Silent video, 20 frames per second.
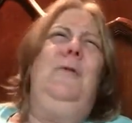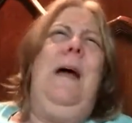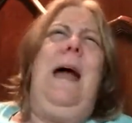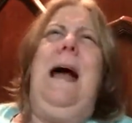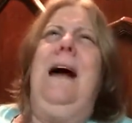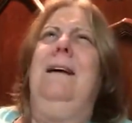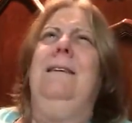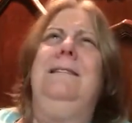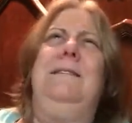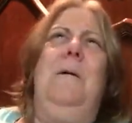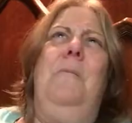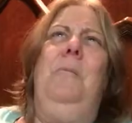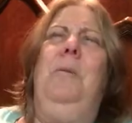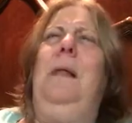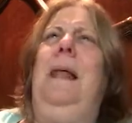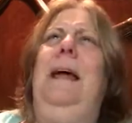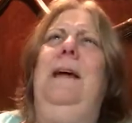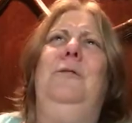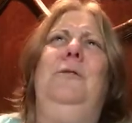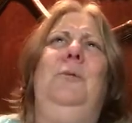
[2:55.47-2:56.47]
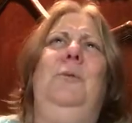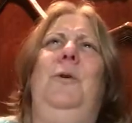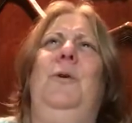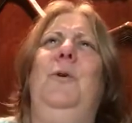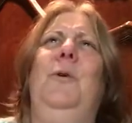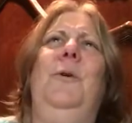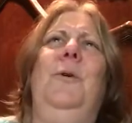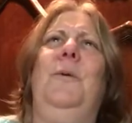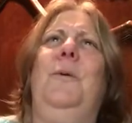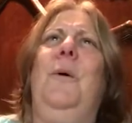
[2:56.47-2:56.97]
track someplace or,
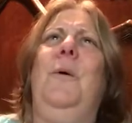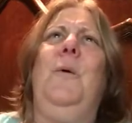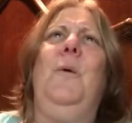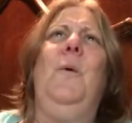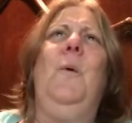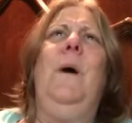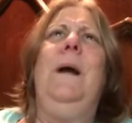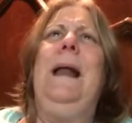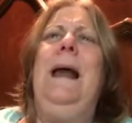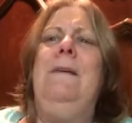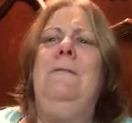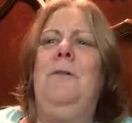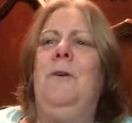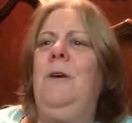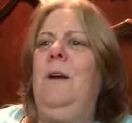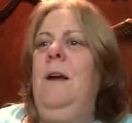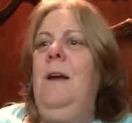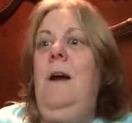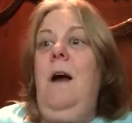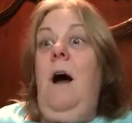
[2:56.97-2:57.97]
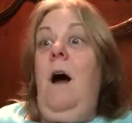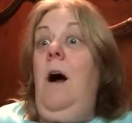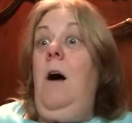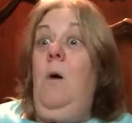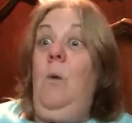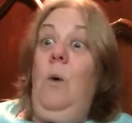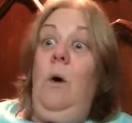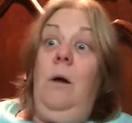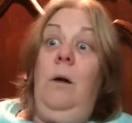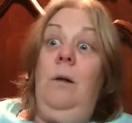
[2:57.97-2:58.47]
or, or whatever?
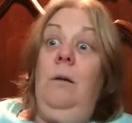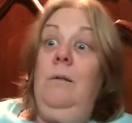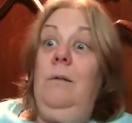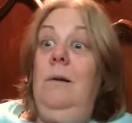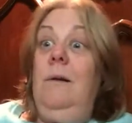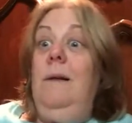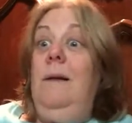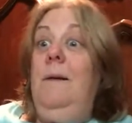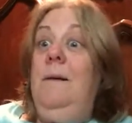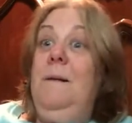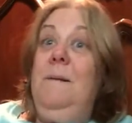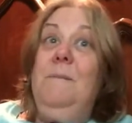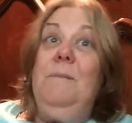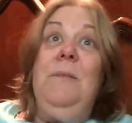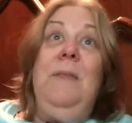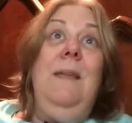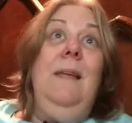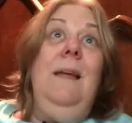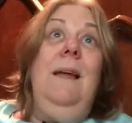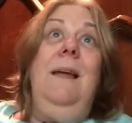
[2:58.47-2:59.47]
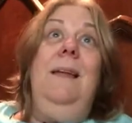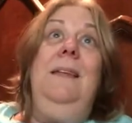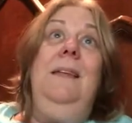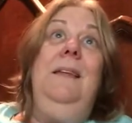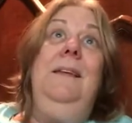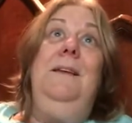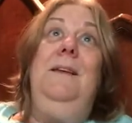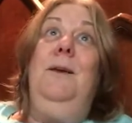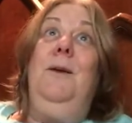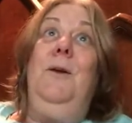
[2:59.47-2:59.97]
Oh, well,
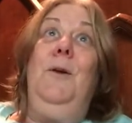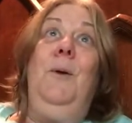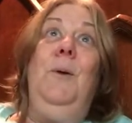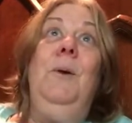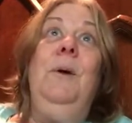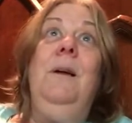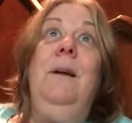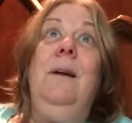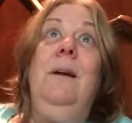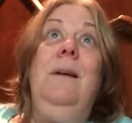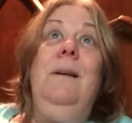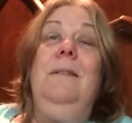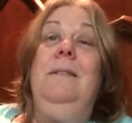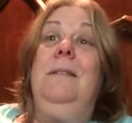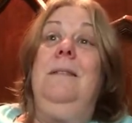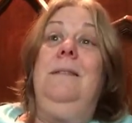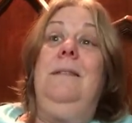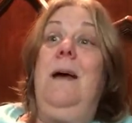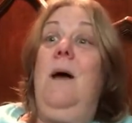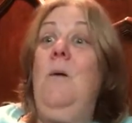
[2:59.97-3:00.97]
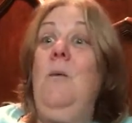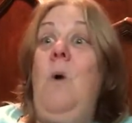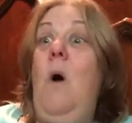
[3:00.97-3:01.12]
you know, that